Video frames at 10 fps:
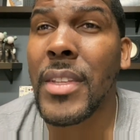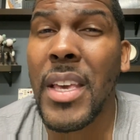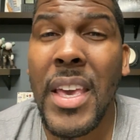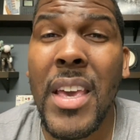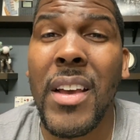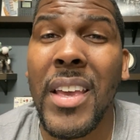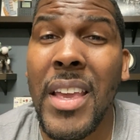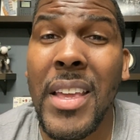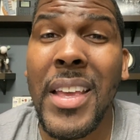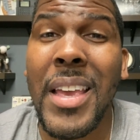he
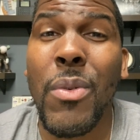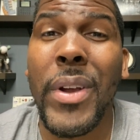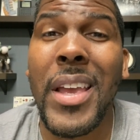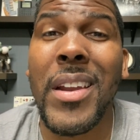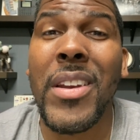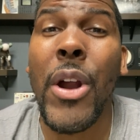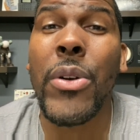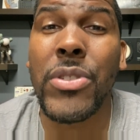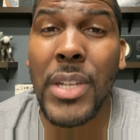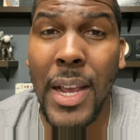a
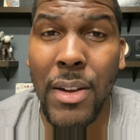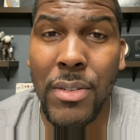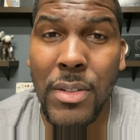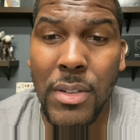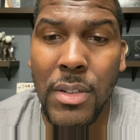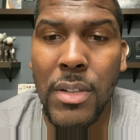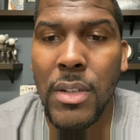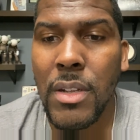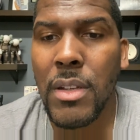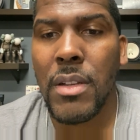nurse now.
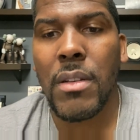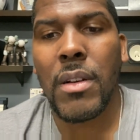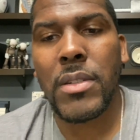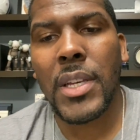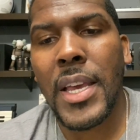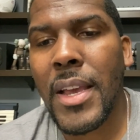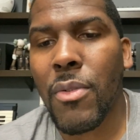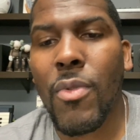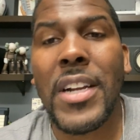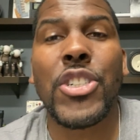You know what I'm saying? He a
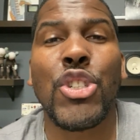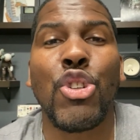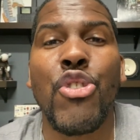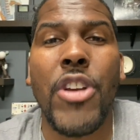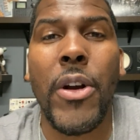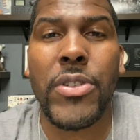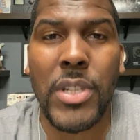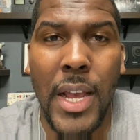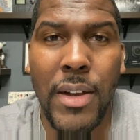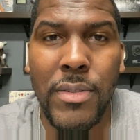registered nurse
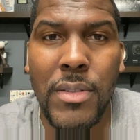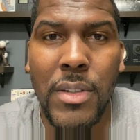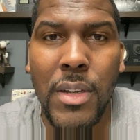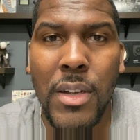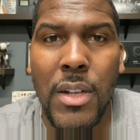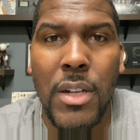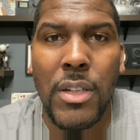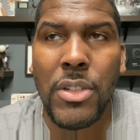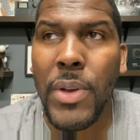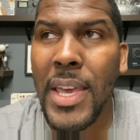now.
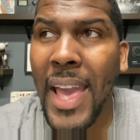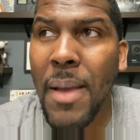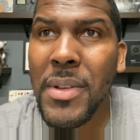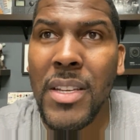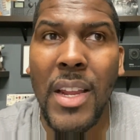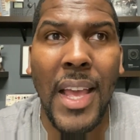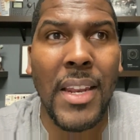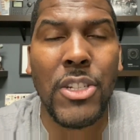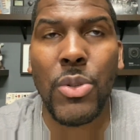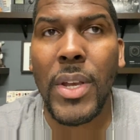So he came into the
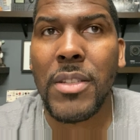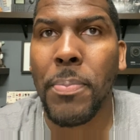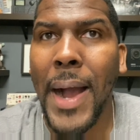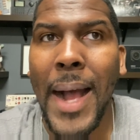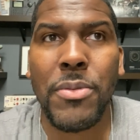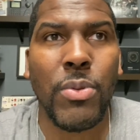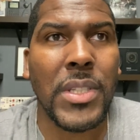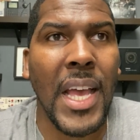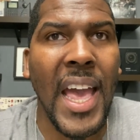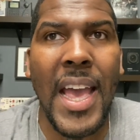industry. His pops was
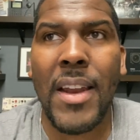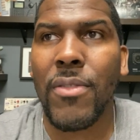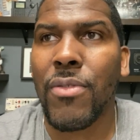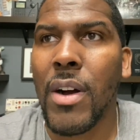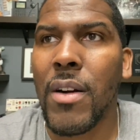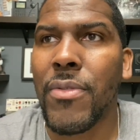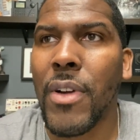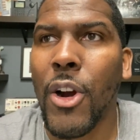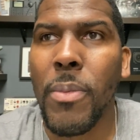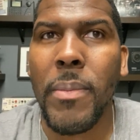the head of
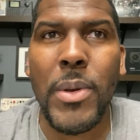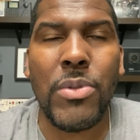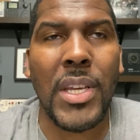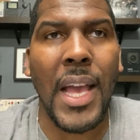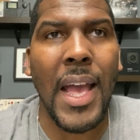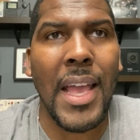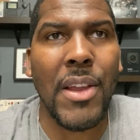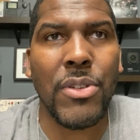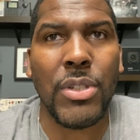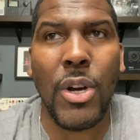urban music at
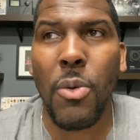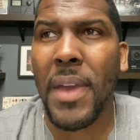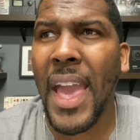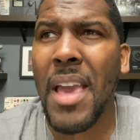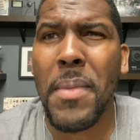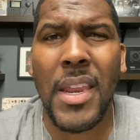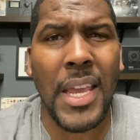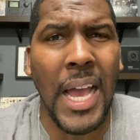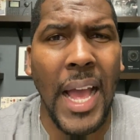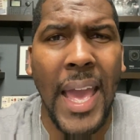Interscope. Came in
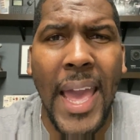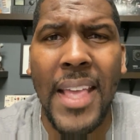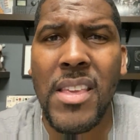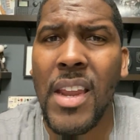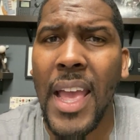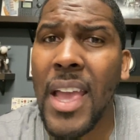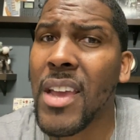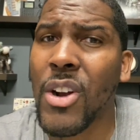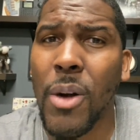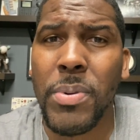and got handed
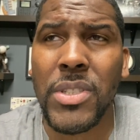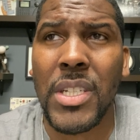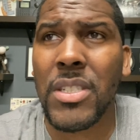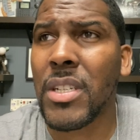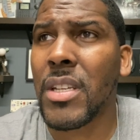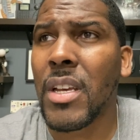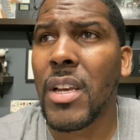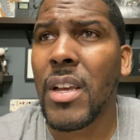an A&R position,